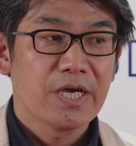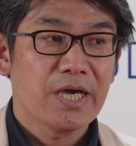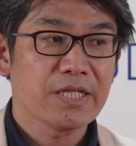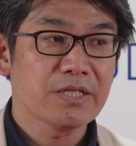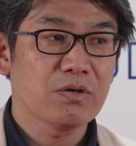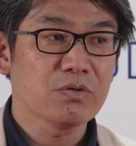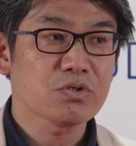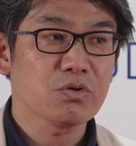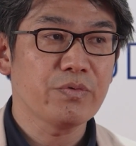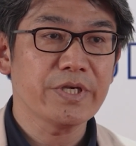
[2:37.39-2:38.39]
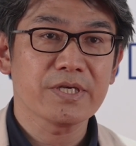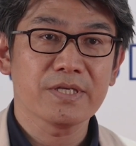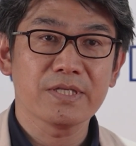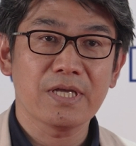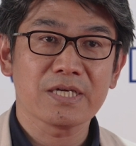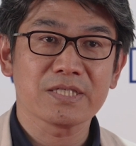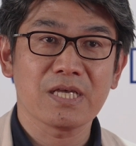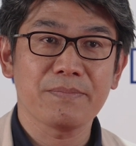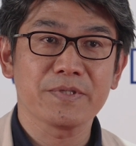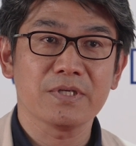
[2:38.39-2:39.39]
And then also we can
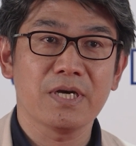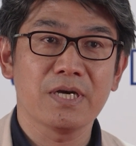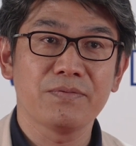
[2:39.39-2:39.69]
accept